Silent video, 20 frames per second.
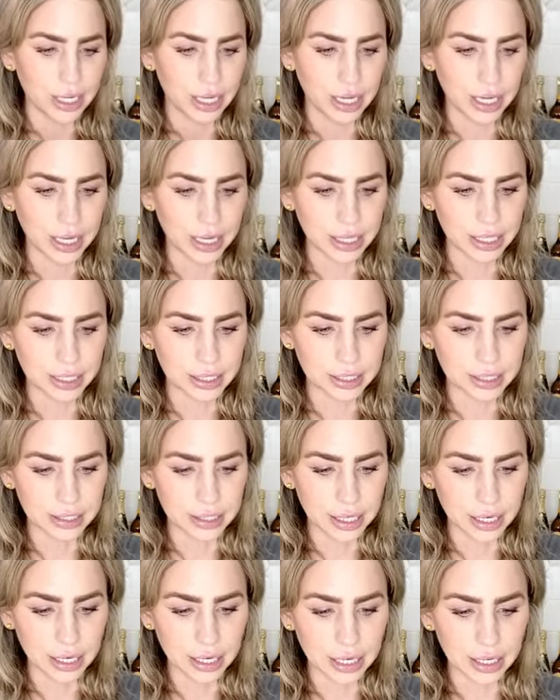And
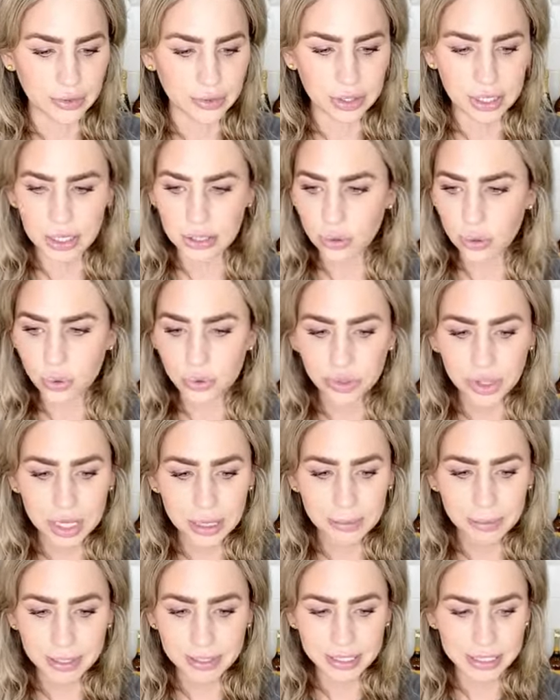the cool thing
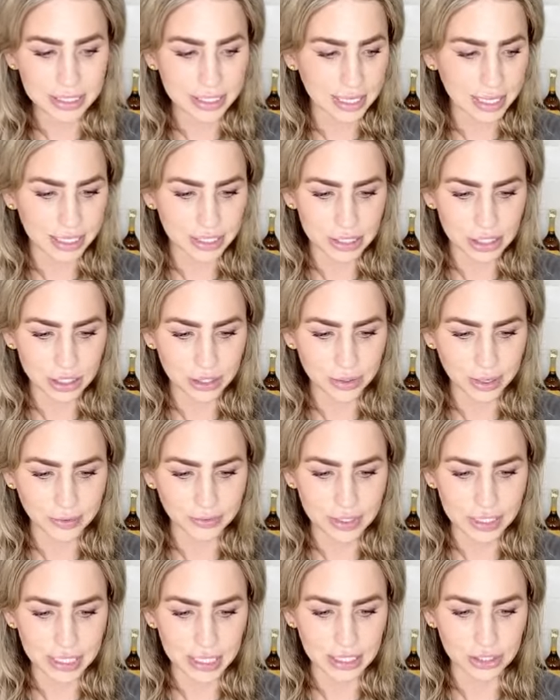about this kit too, I have
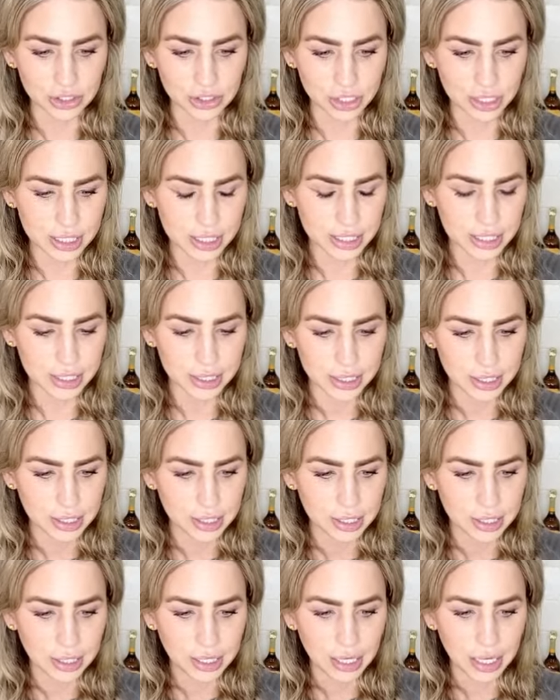to say, just
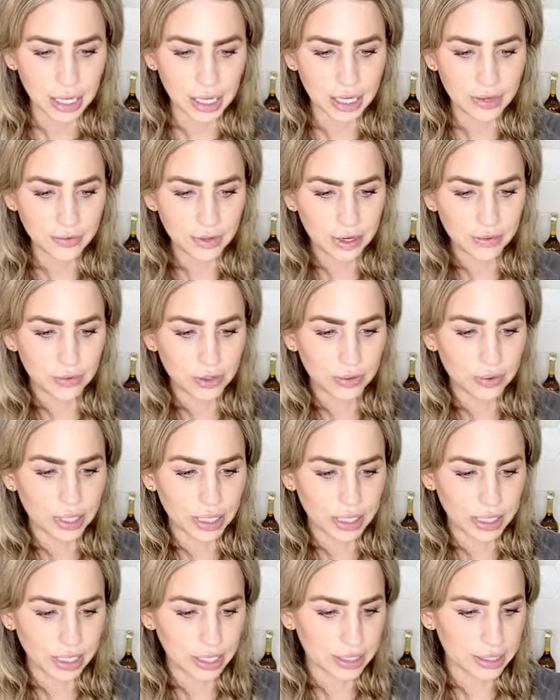even if you get
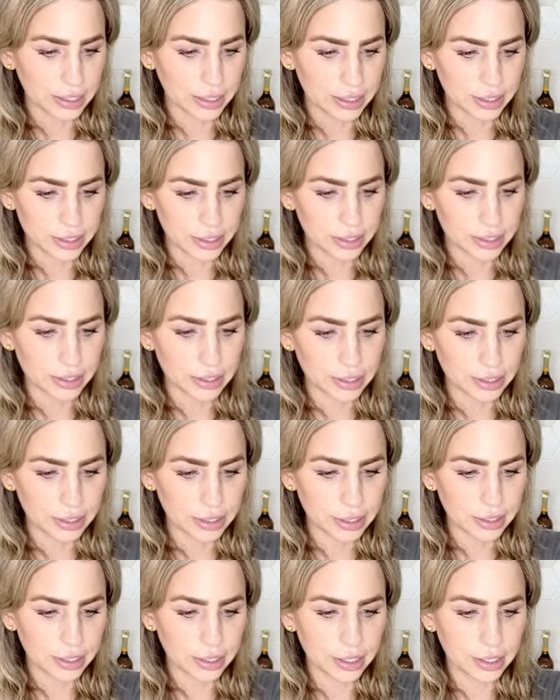it
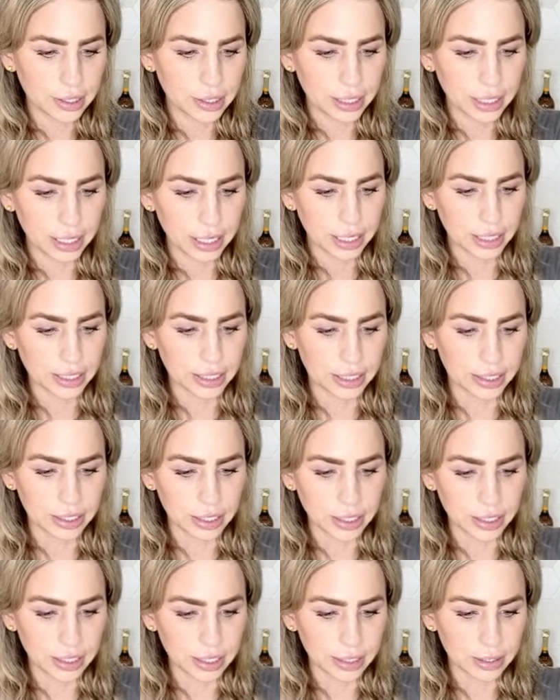and
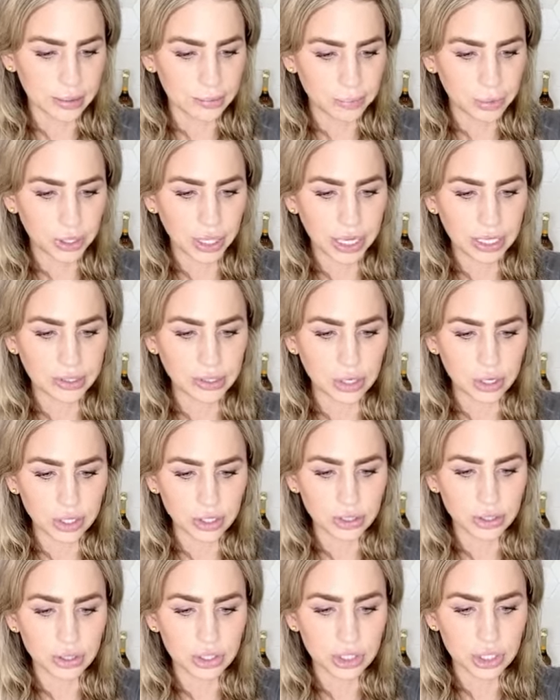play along,
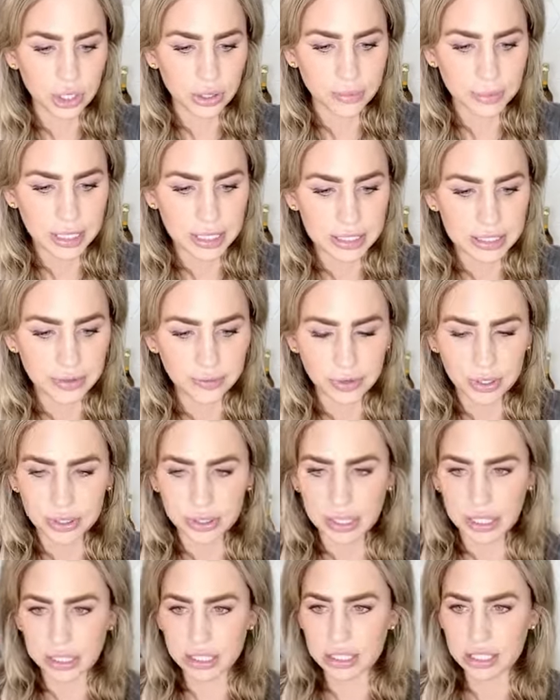there's so many different
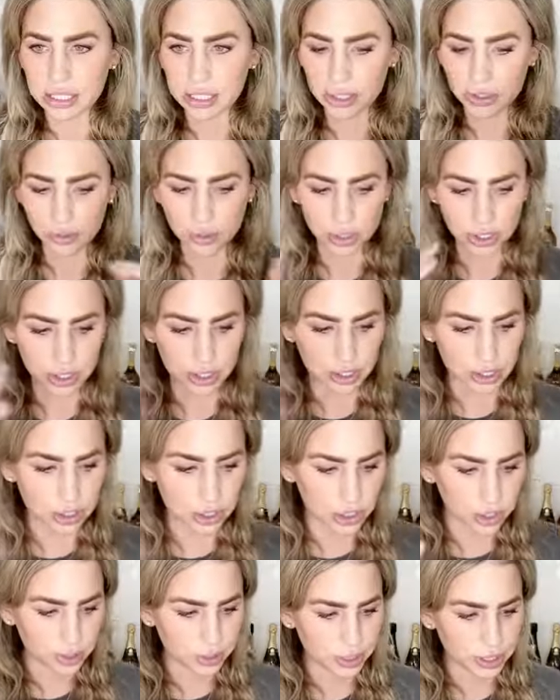things that you can
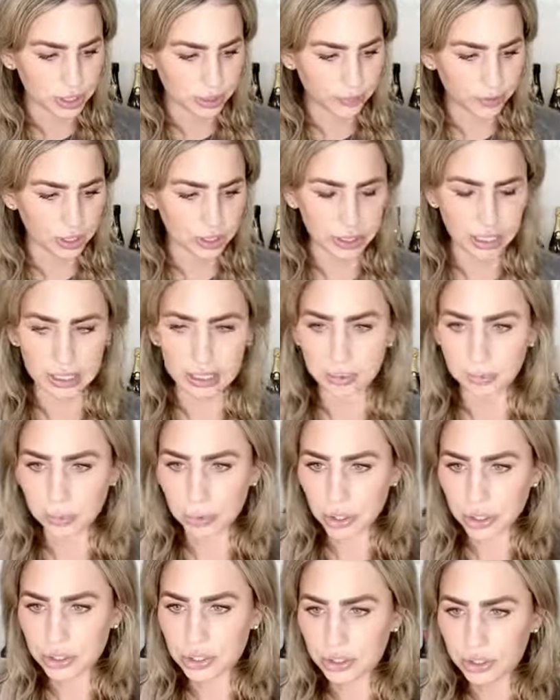do with everything. The
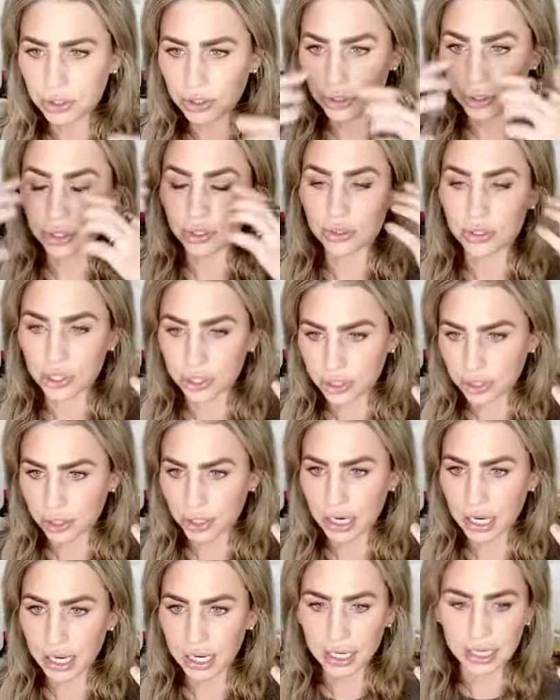bronzer you could use on your
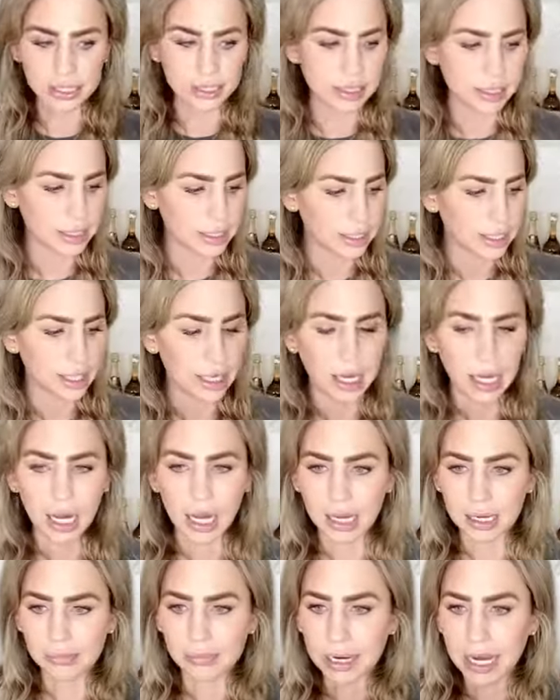eyes.
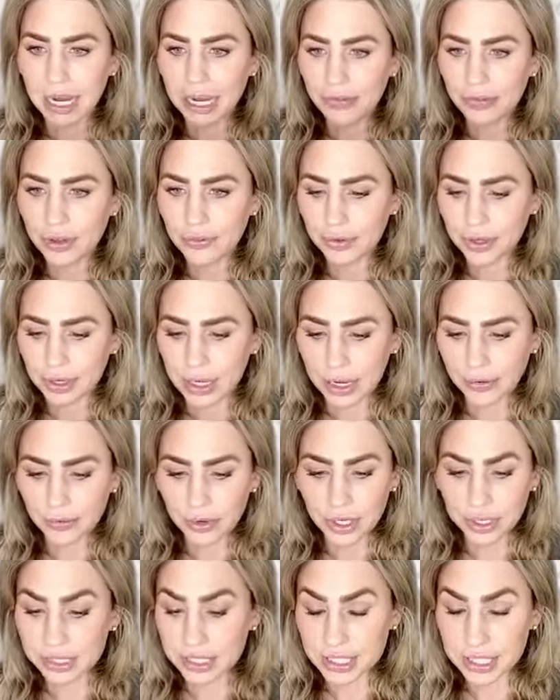I
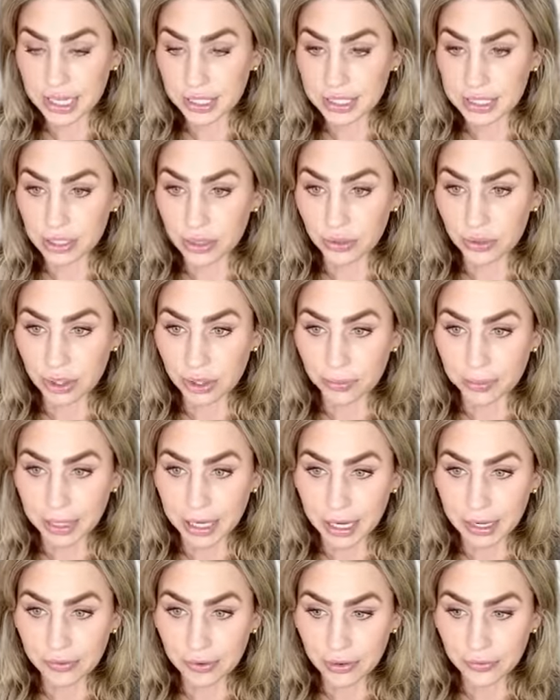forgot to say this earlier, but
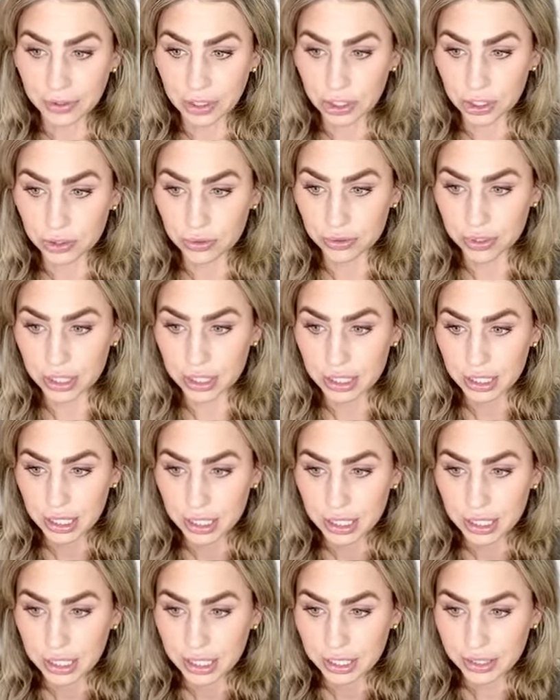I've even used
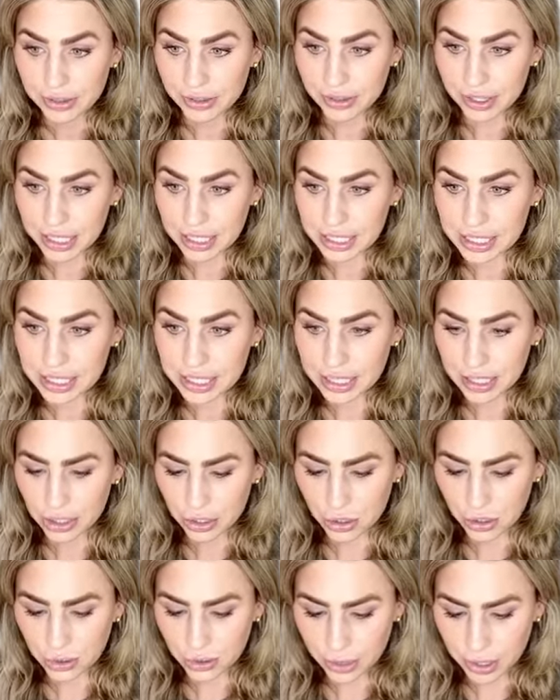this
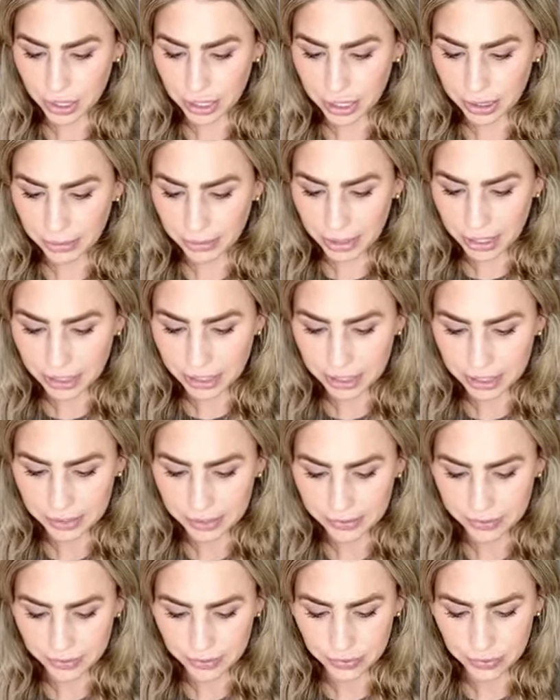cream
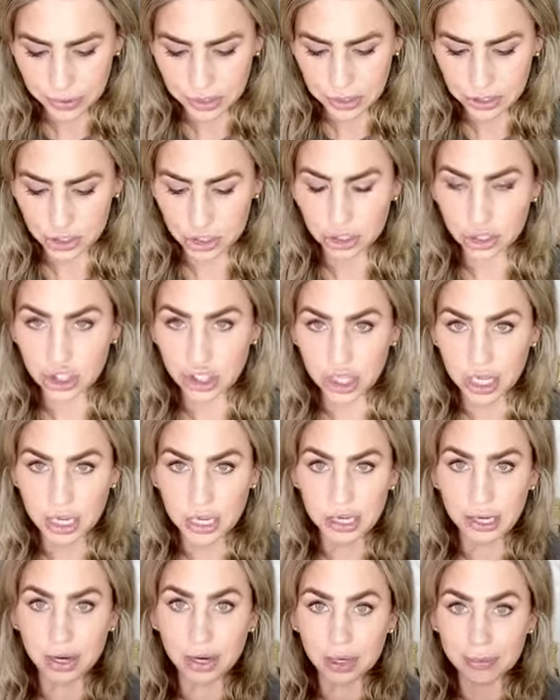
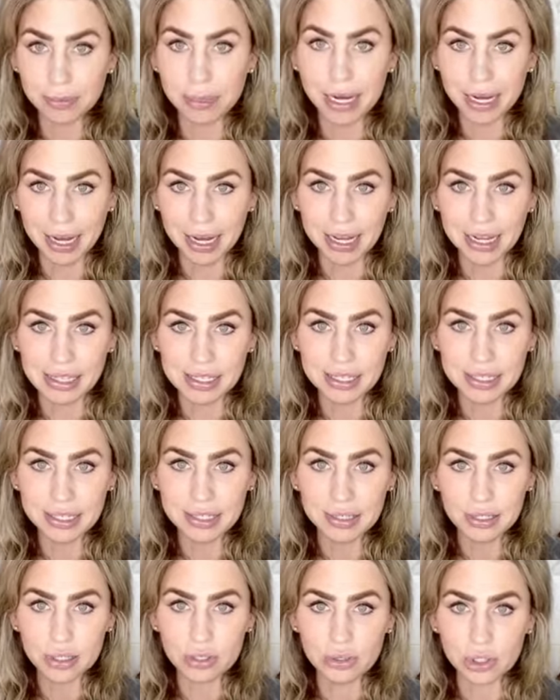cheek on my eyes.
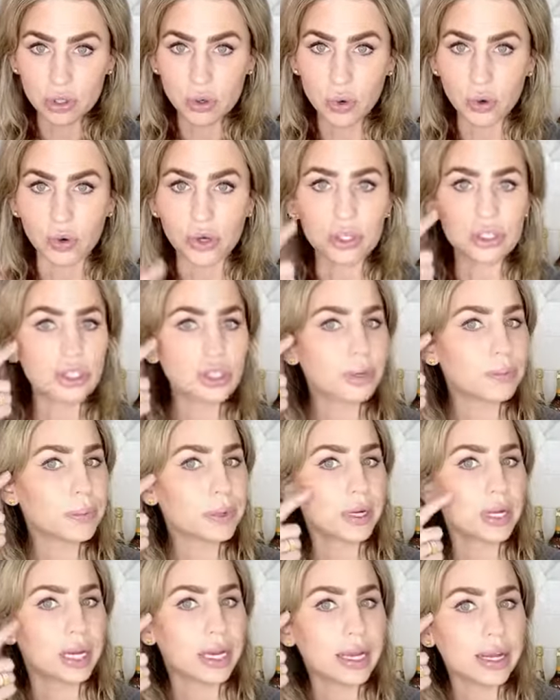So it's cool because you can put
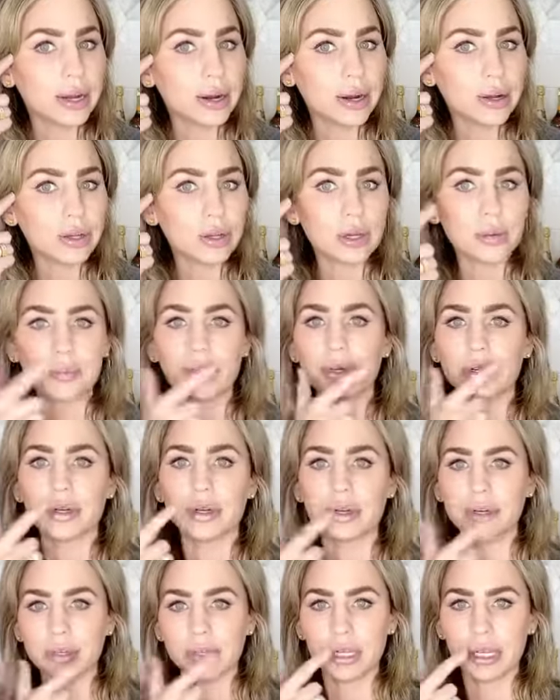it here, you can put it
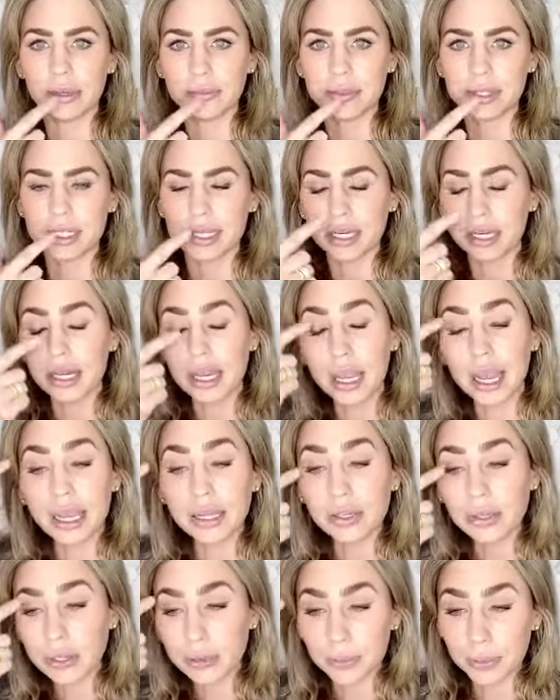on your lips, and
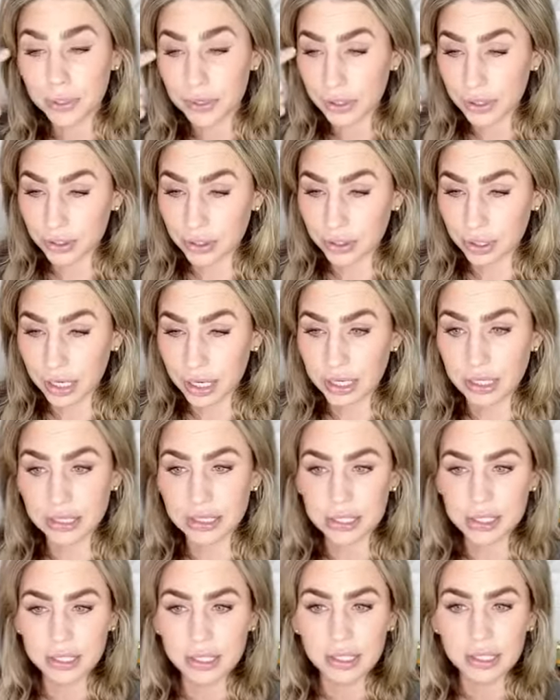you can put it on your eyes.